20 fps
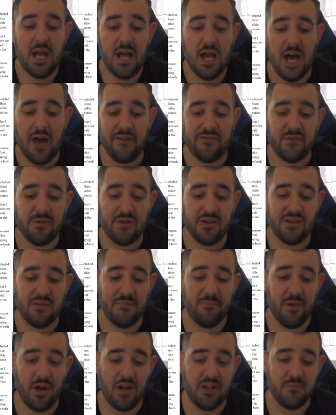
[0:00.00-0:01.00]
After one of
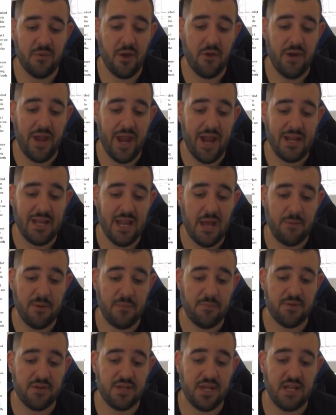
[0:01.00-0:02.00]
them, both Mo and Nappy
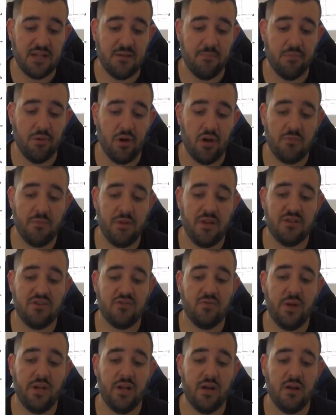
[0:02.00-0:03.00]
proceeded to block me on
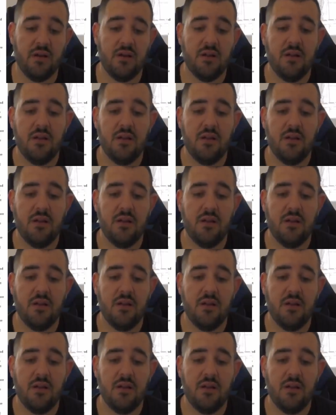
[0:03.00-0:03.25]
Twitter.